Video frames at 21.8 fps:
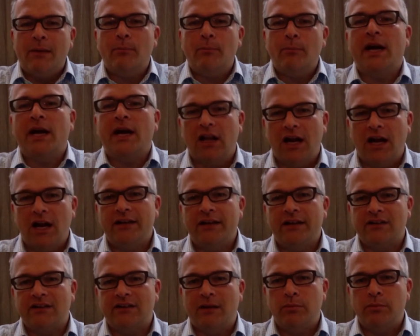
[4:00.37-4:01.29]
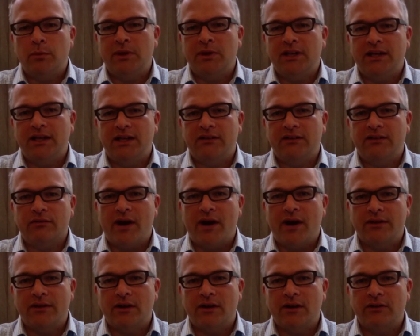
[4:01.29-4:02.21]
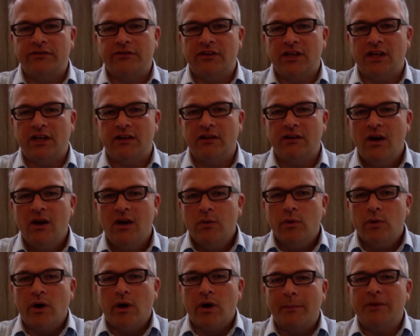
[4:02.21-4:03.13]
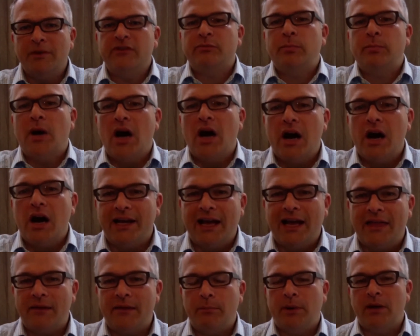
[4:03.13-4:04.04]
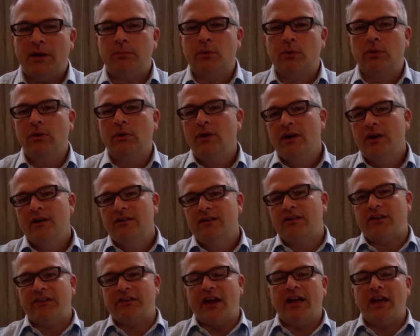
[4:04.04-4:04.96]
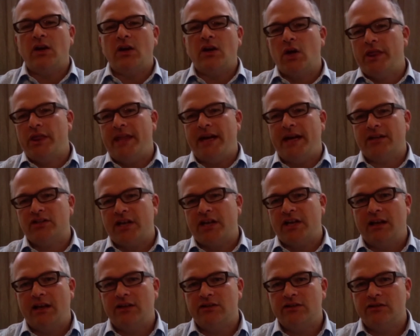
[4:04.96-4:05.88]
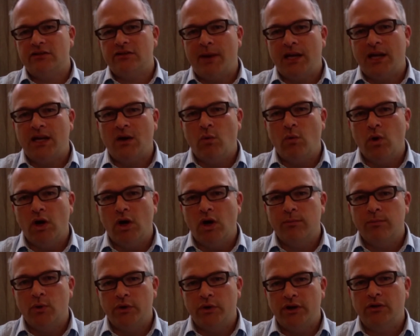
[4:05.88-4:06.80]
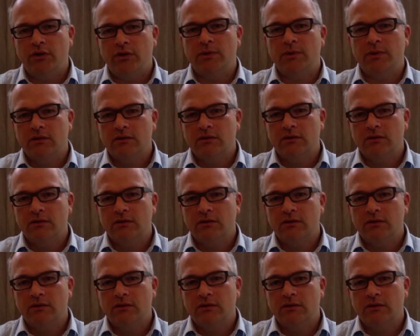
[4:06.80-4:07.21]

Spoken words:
my clients' capabilities around those things, where I'm inspiring other people to take on that challenge of making work more human.